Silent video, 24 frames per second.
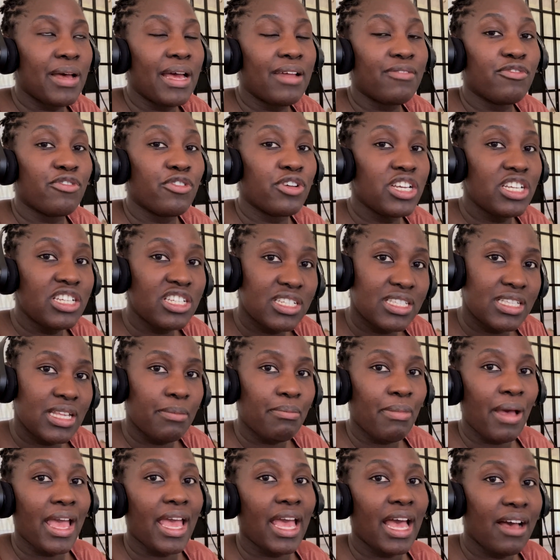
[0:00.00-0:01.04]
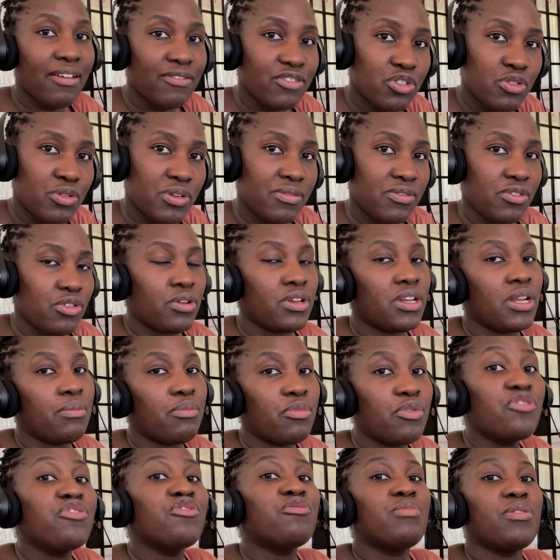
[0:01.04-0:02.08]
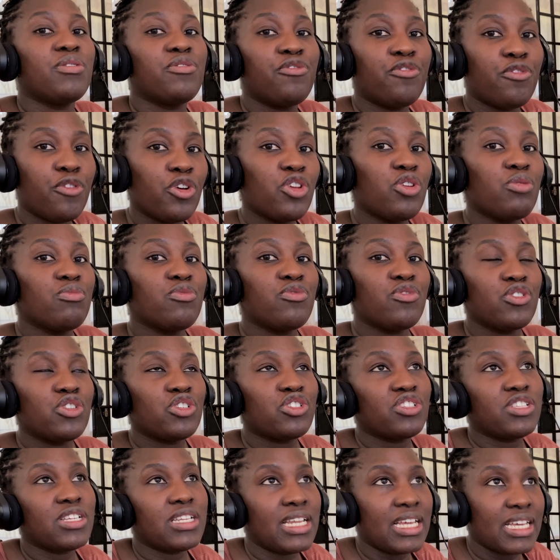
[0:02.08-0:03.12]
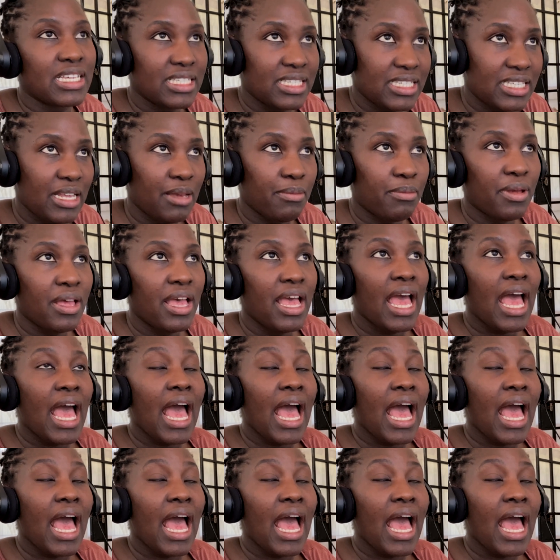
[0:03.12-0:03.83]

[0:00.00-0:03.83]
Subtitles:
and for each step I have to review and approve before you move on to the next step.